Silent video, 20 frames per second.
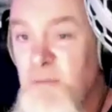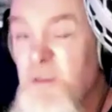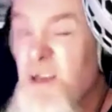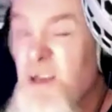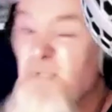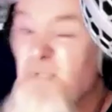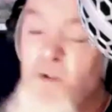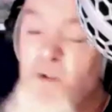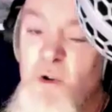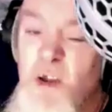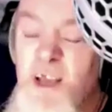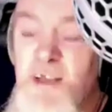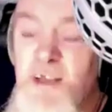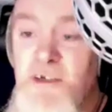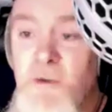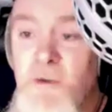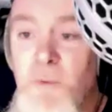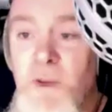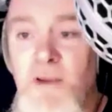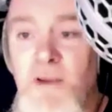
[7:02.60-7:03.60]
there 4 nights
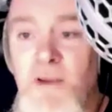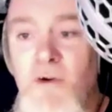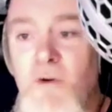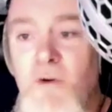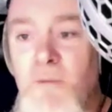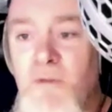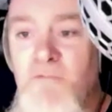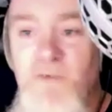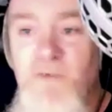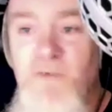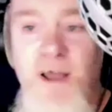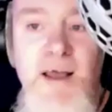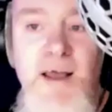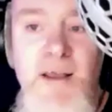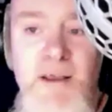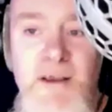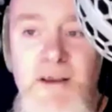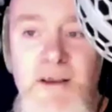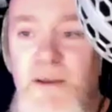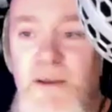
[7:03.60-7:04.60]
a week, go to my flat
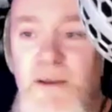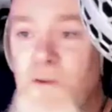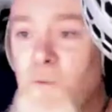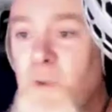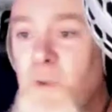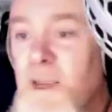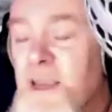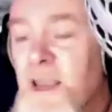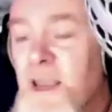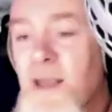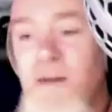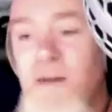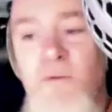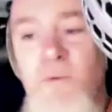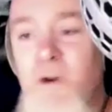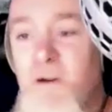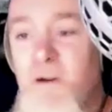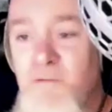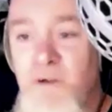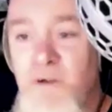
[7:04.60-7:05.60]
at the weekend
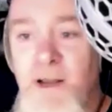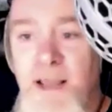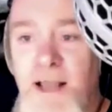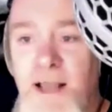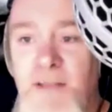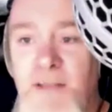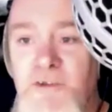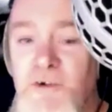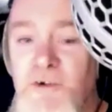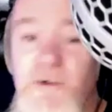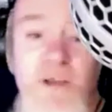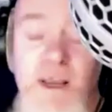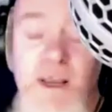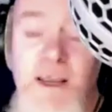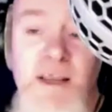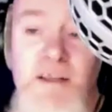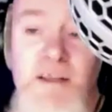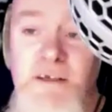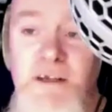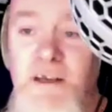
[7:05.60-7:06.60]
when I really had to because I
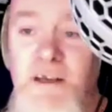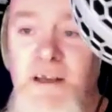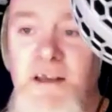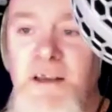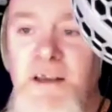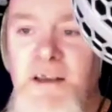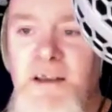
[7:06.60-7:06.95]
hated it.